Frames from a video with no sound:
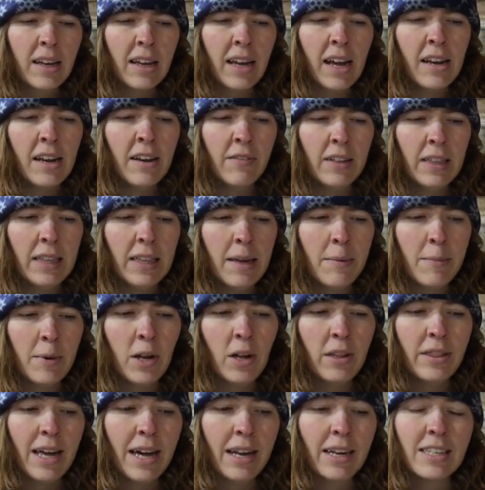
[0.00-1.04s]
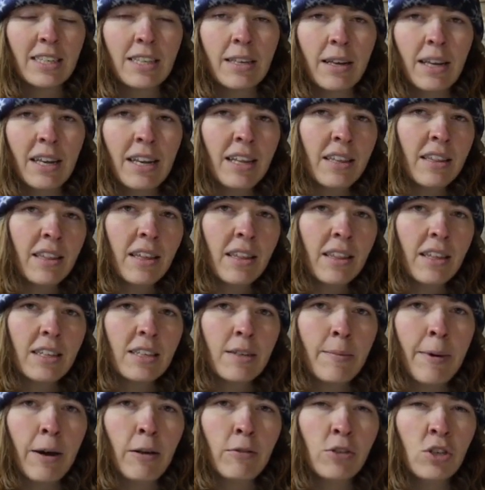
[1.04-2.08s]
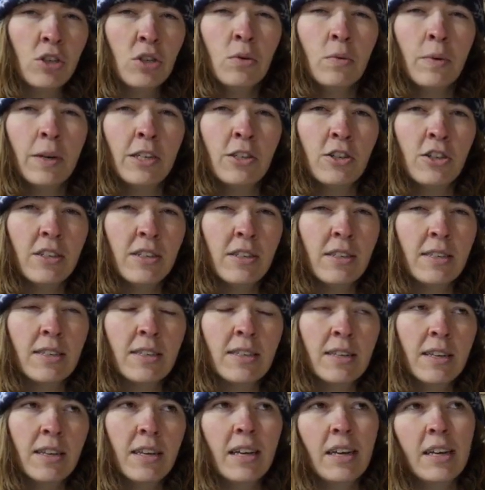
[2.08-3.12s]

kind of a limit on that is that anything that's about two inches